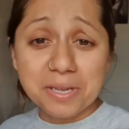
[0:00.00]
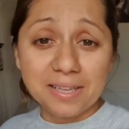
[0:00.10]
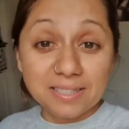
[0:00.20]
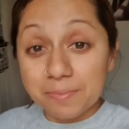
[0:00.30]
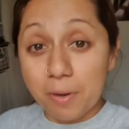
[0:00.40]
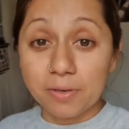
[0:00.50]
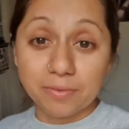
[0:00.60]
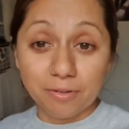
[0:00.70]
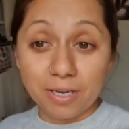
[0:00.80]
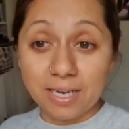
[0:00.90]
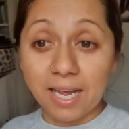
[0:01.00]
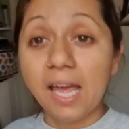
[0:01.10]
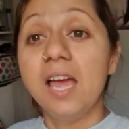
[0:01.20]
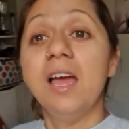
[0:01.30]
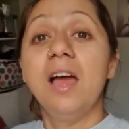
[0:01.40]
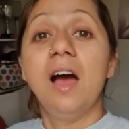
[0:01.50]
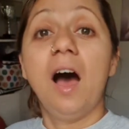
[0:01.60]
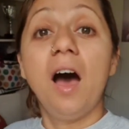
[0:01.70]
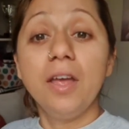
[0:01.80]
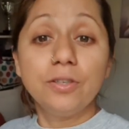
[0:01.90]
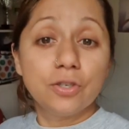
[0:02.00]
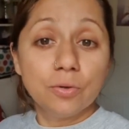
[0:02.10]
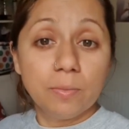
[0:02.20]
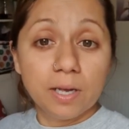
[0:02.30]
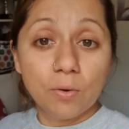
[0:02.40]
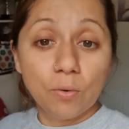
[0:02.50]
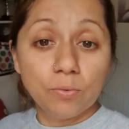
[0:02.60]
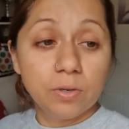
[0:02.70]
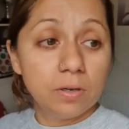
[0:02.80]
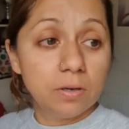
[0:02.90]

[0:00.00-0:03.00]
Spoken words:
that's about it really. I do my own